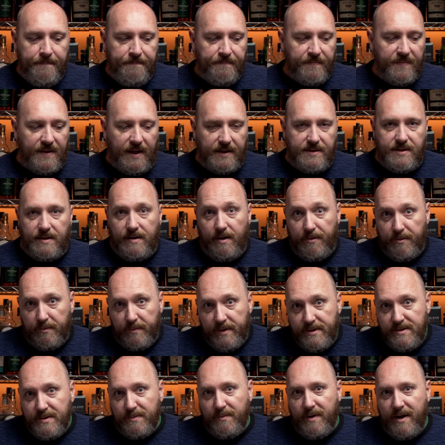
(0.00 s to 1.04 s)
That's another
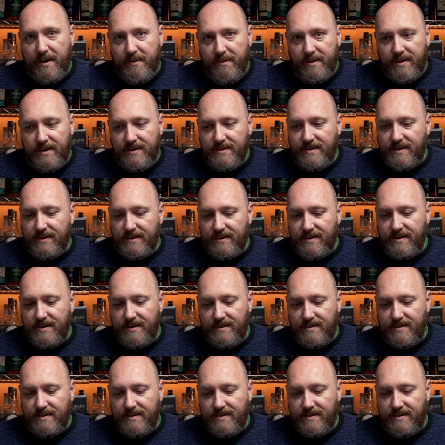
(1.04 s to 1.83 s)
reason why I wanted to